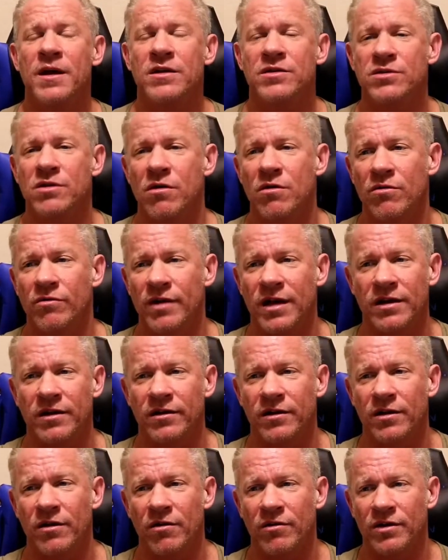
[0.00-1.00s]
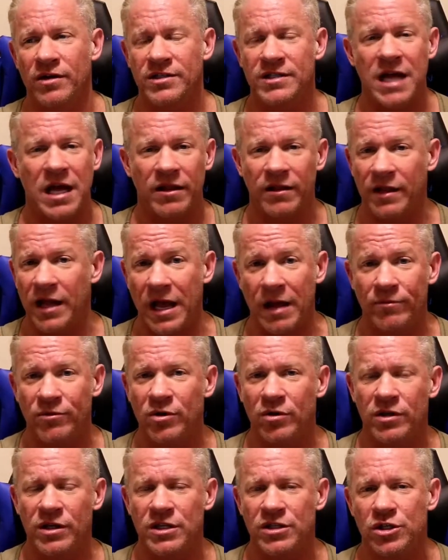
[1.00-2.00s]
So that, you know, it's not like I'm
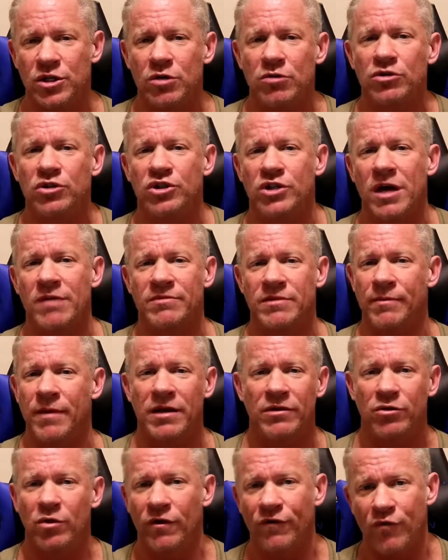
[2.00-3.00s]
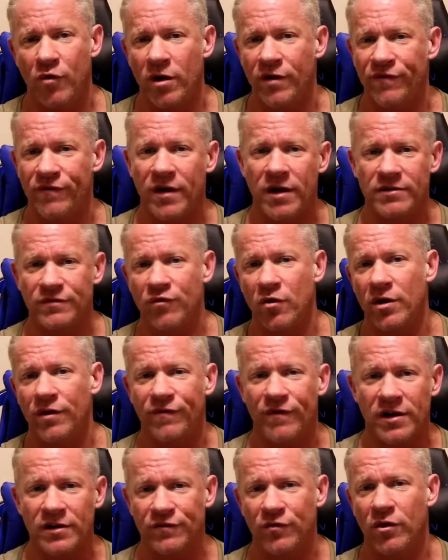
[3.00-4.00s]
doing these huge jumps. I'm not doing 45s,
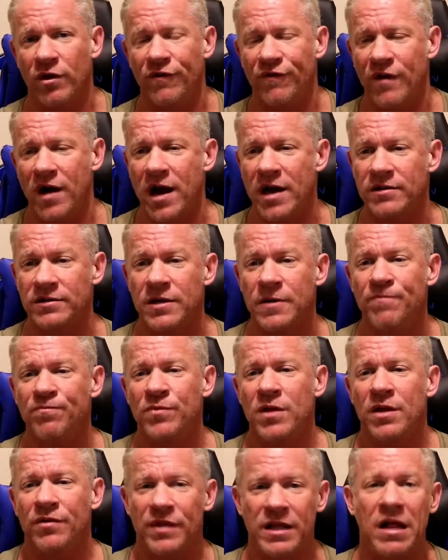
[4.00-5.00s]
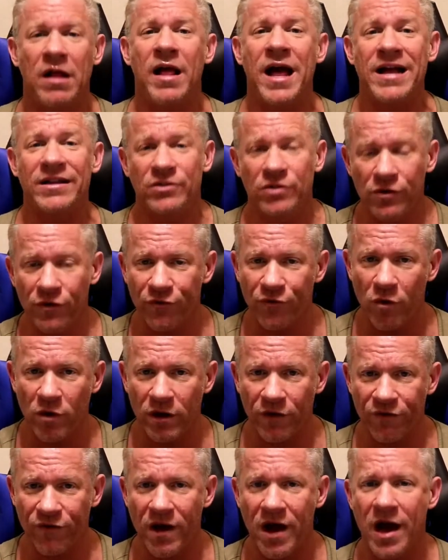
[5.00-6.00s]
45s, 45s. Then I'll add 2
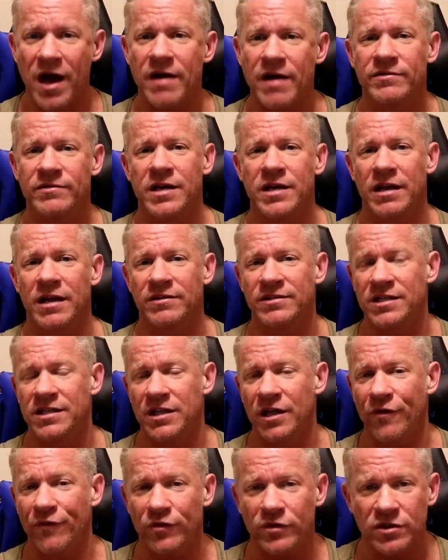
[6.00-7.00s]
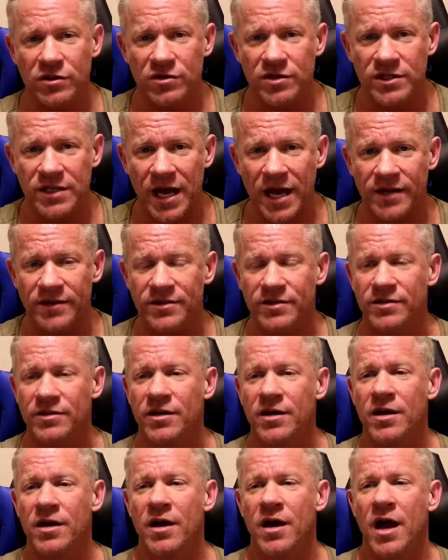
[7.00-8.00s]
45s, and I'll sit there for 2 sets.